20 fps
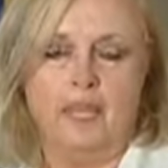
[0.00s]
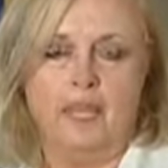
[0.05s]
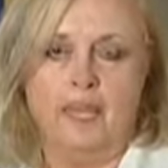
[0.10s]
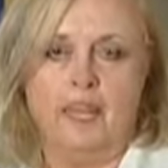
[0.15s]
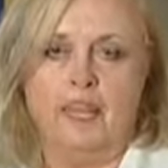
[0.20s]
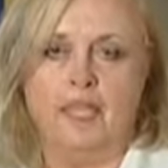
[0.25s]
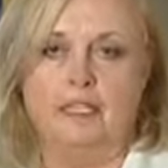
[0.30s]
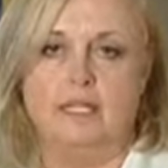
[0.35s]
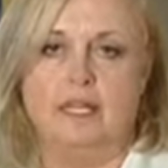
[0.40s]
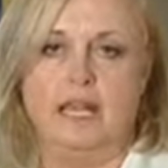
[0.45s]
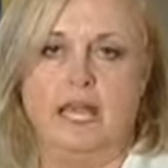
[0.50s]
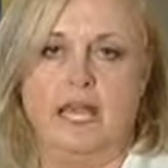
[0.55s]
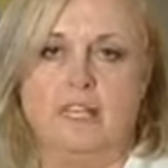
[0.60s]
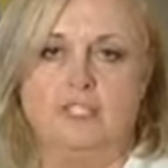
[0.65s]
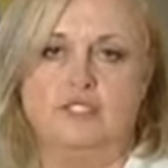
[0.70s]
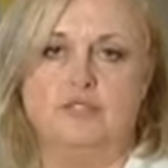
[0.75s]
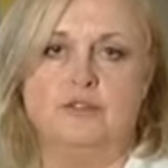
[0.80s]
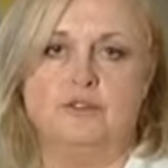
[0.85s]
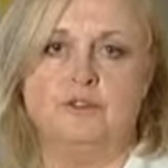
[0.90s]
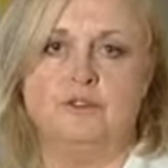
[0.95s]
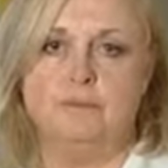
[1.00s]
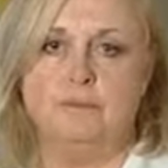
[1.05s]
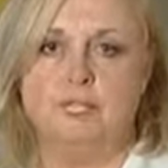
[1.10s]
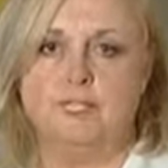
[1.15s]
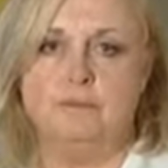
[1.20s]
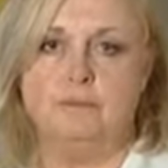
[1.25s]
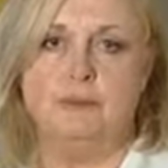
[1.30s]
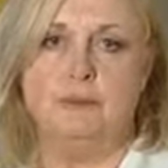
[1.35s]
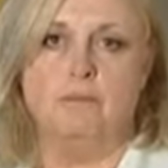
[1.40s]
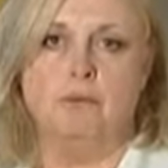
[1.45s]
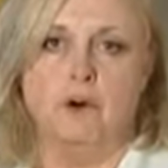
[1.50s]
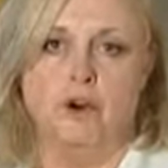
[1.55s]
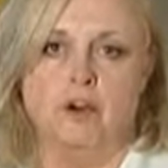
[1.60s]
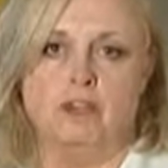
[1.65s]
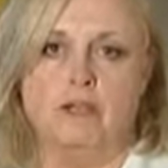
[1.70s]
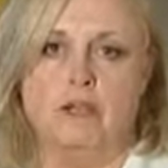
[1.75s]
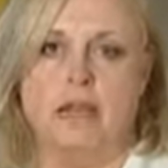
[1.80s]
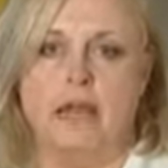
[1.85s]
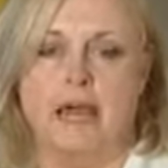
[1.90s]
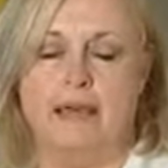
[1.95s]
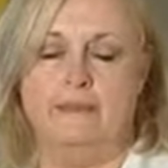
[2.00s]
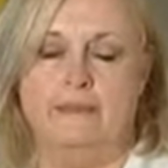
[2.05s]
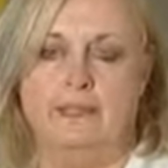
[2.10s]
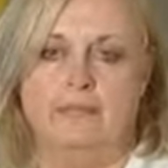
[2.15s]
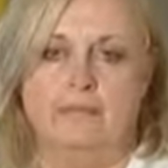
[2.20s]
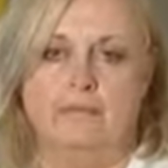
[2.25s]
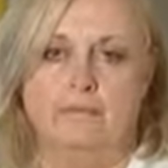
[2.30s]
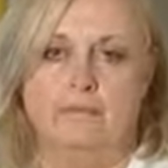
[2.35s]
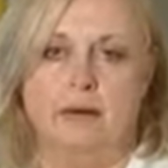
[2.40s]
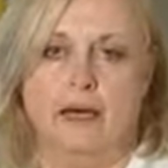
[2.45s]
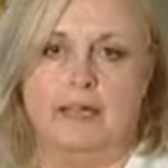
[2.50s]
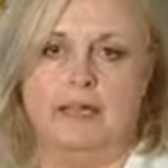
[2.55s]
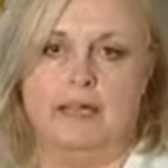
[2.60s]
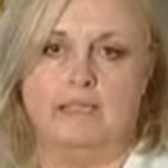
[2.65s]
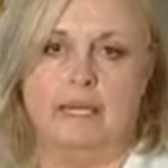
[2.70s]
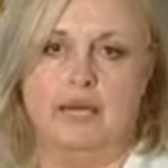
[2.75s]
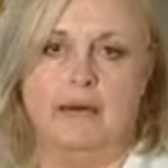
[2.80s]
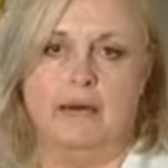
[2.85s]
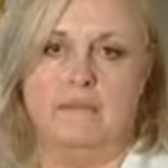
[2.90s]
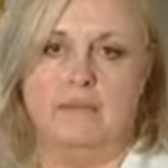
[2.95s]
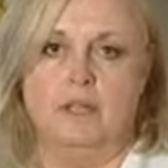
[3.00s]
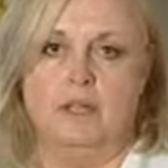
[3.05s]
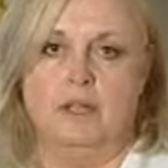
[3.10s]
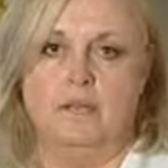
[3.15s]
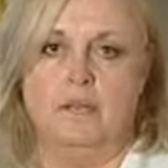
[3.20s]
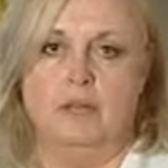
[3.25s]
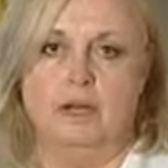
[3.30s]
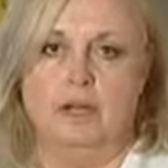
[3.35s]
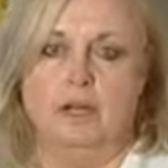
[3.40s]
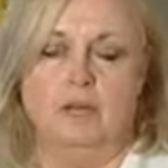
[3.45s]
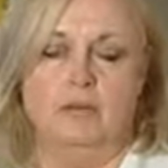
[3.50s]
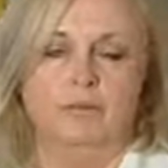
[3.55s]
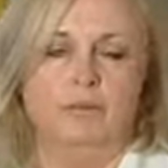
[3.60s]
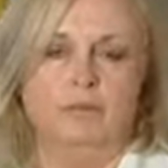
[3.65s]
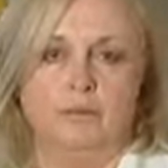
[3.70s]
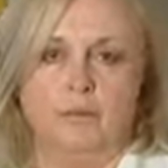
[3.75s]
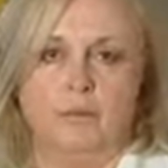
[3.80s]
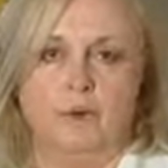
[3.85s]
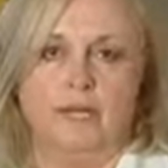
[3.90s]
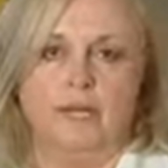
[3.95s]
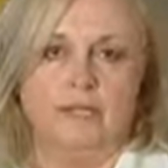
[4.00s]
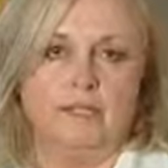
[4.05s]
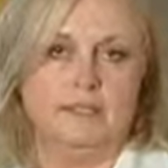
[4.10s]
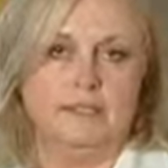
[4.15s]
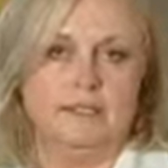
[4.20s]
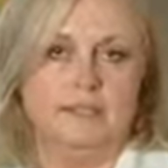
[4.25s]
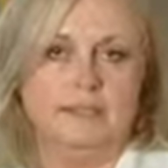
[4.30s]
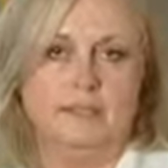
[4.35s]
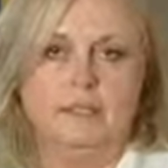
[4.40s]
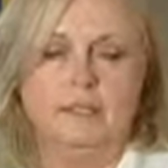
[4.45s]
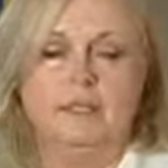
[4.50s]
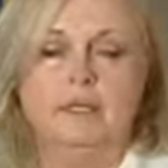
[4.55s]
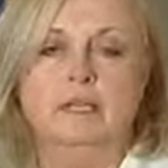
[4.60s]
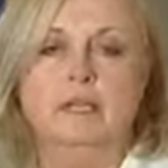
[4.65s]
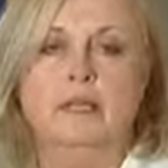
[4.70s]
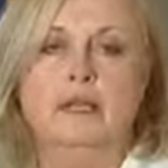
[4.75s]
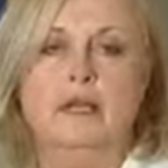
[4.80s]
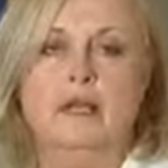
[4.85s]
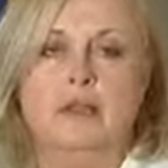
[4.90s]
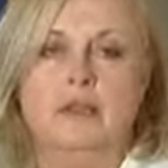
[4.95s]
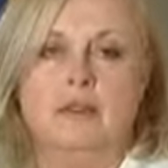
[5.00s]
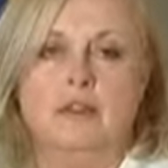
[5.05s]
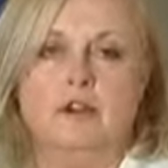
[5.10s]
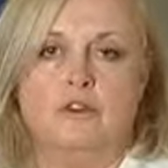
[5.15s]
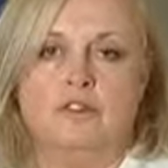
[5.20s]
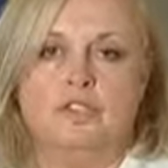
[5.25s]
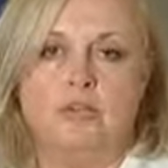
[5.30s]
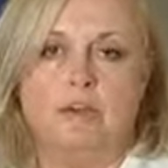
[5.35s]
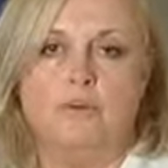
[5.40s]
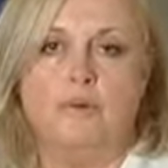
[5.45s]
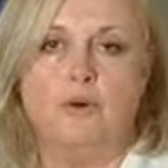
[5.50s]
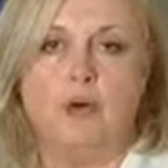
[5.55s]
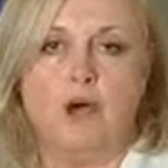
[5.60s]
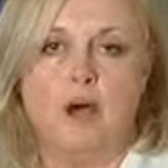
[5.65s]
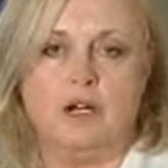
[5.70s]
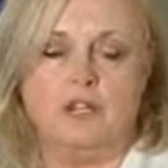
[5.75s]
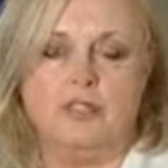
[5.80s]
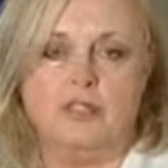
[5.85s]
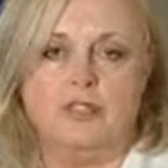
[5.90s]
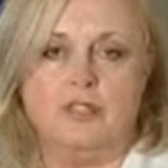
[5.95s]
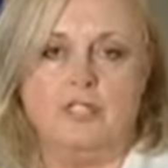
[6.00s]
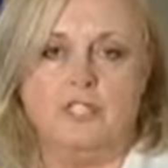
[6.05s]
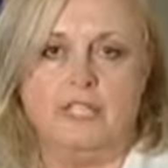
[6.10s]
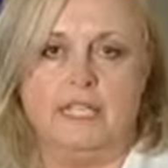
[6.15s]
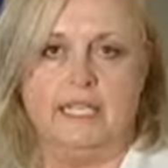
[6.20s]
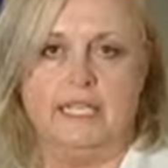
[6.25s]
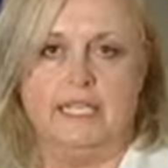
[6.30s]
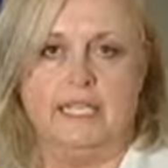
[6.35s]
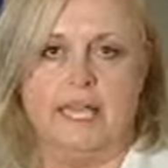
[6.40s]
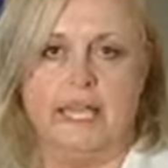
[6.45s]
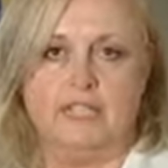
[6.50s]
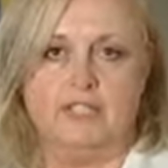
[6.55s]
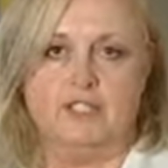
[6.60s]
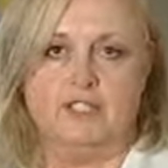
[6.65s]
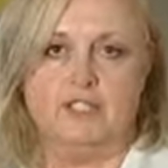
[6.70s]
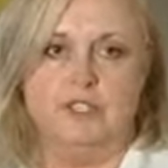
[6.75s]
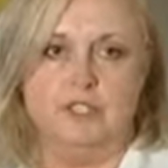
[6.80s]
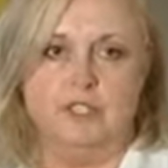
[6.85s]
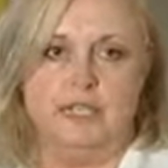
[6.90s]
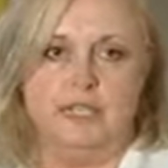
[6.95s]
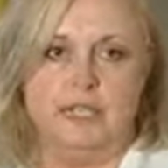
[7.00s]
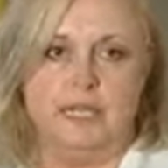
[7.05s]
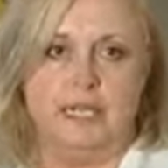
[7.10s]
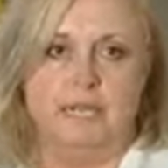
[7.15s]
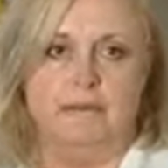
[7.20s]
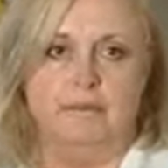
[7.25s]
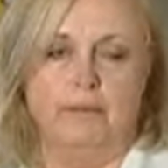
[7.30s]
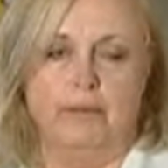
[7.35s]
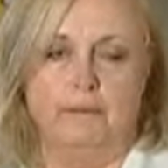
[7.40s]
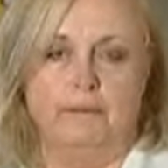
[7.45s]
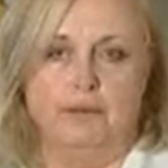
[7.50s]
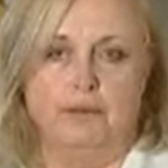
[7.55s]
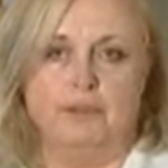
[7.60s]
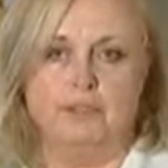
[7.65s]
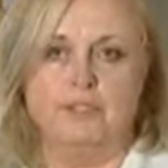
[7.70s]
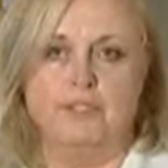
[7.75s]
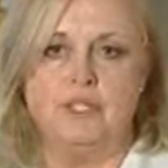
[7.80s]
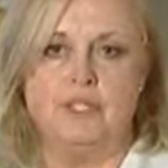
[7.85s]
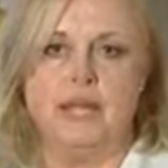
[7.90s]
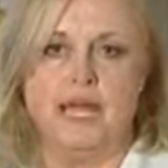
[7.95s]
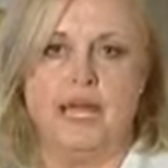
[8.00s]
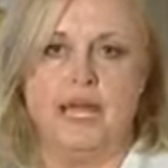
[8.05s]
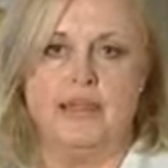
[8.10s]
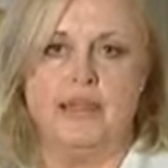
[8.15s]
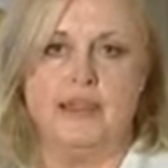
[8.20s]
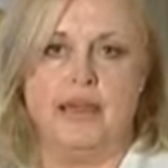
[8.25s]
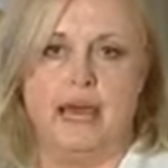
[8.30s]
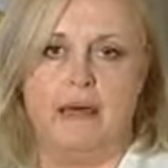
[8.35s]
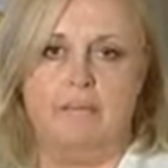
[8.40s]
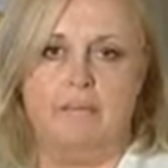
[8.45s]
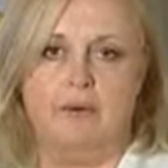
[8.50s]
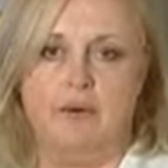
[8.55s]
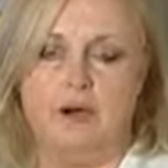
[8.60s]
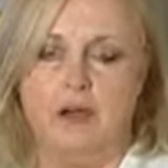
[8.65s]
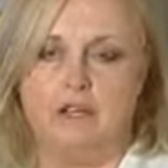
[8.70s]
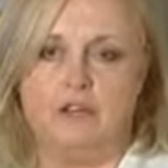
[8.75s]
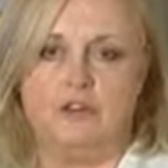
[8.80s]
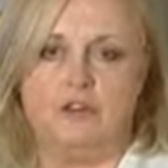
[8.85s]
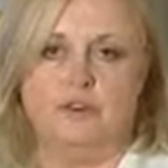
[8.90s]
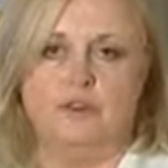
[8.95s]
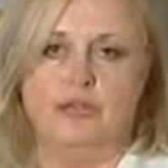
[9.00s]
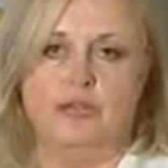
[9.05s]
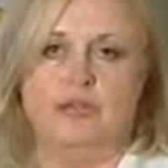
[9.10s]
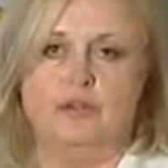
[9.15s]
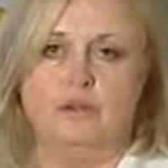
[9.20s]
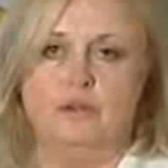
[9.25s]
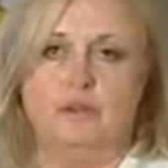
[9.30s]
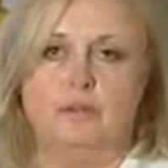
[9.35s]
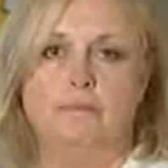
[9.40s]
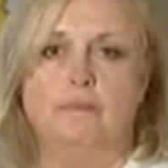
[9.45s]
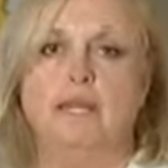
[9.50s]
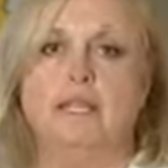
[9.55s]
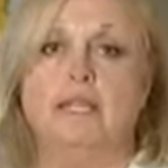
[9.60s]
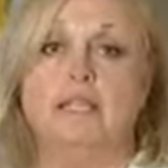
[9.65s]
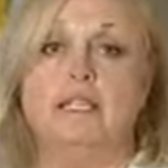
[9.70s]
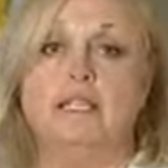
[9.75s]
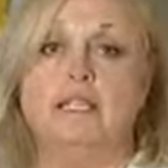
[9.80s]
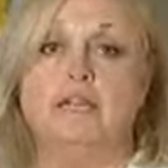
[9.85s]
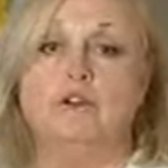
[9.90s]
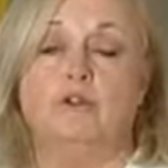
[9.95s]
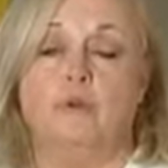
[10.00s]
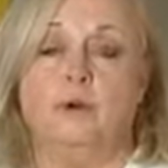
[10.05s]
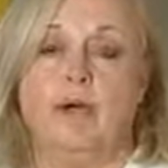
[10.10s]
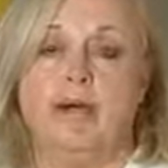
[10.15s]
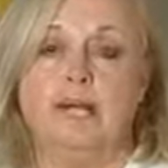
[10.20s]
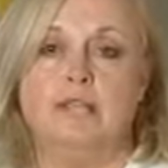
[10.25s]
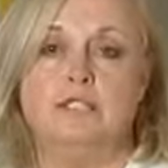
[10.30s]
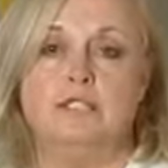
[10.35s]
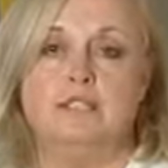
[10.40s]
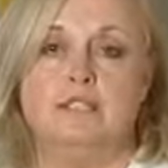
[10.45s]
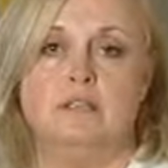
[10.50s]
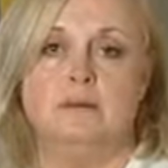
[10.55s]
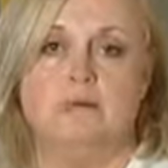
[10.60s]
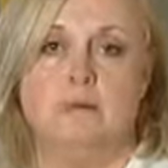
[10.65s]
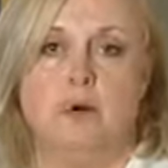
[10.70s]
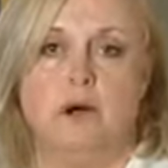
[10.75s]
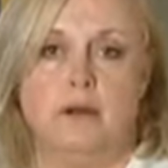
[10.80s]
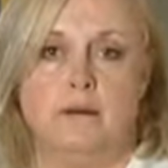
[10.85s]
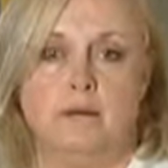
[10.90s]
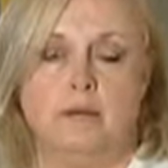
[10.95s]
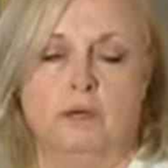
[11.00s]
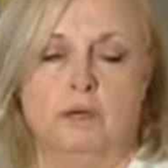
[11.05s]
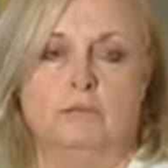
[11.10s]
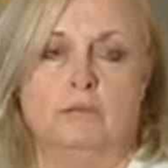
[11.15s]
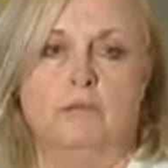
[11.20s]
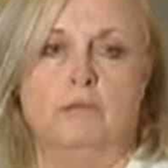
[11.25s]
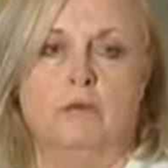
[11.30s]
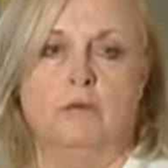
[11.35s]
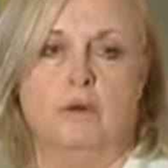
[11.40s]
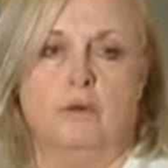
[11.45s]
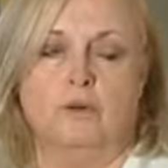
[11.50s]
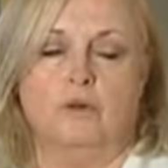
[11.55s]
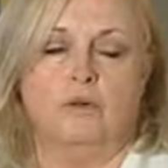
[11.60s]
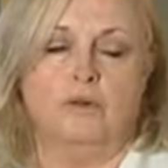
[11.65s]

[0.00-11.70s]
Then the answers must be marked by the time the bell rings. There is a proctor sitting next to the team members, and that proctor then immediately grades the problem or